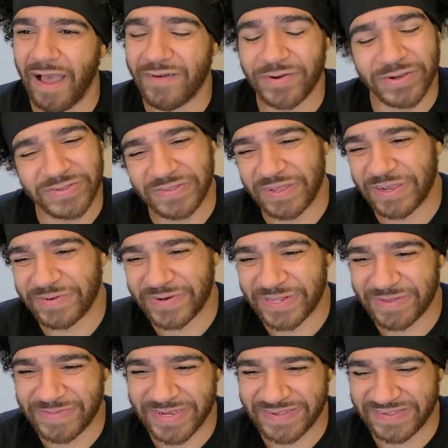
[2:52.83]
I've always thought one of
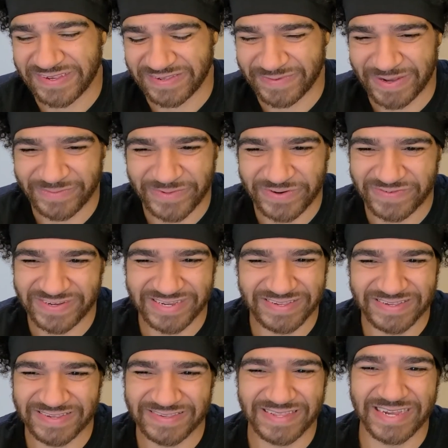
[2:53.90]
the best things about movies
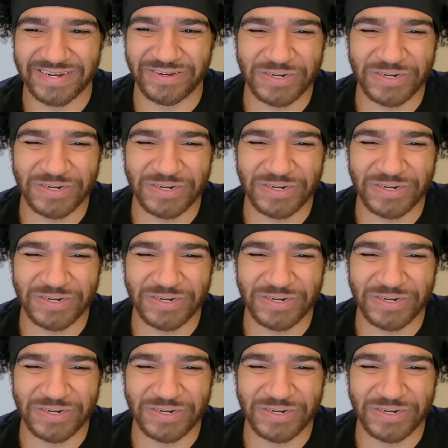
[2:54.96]
is that